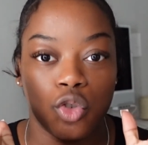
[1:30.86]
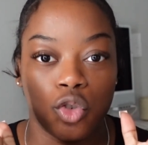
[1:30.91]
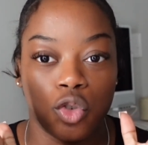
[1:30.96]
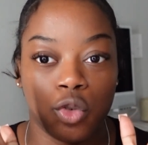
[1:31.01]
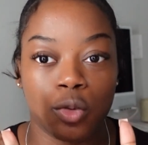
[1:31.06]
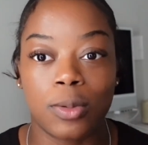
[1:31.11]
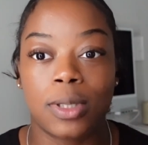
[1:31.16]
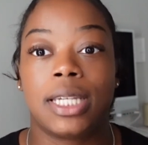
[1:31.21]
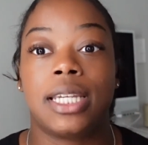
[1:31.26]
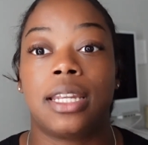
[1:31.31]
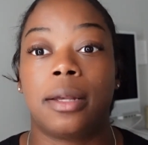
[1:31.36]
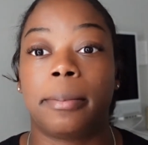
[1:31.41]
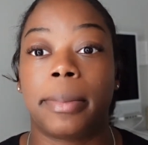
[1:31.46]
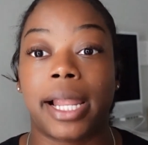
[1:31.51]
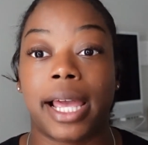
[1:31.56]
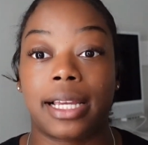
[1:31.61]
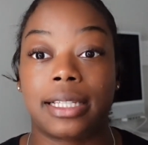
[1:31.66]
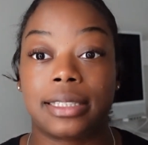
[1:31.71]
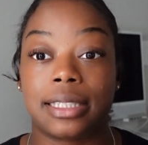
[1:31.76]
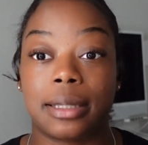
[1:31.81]
you tend to
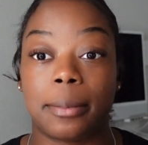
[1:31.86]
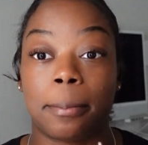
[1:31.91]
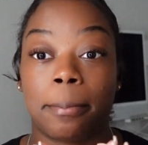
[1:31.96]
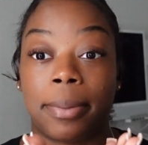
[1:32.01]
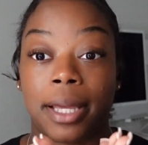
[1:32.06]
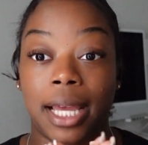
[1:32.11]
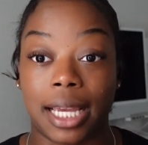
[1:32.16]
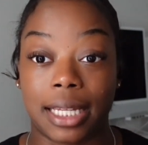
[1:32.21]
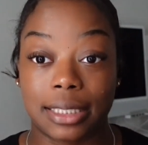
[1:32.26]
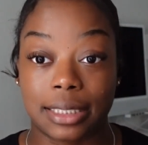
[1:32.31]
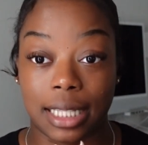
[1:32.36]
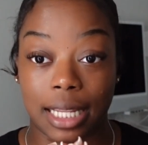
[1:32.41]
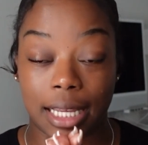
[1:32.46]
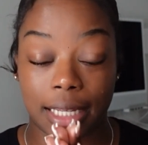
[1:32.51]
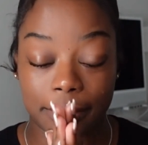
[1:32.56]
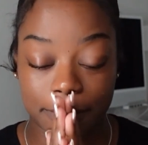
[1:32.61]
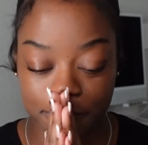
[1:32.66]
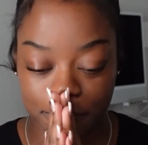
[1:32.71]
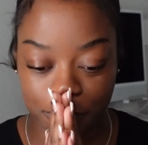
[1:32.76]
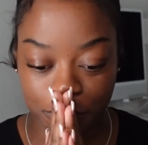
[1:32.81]

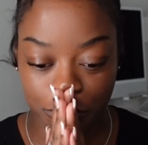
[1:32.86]
backslide.